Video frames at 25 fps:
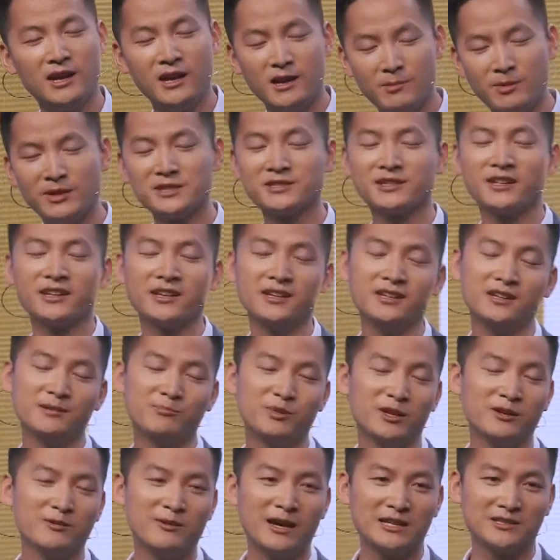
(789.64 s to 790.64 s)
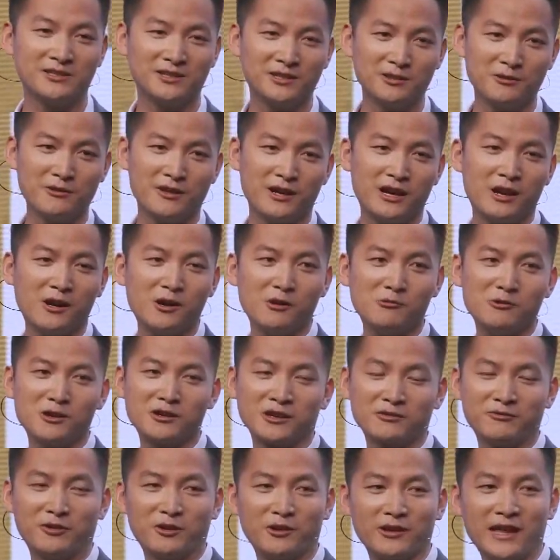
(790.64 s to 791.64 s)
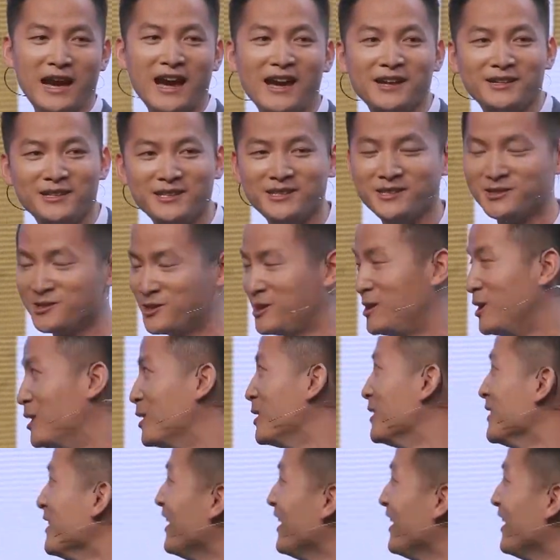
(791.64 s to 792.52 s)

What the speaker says: basically he pretty much do the whole work for the IDE, so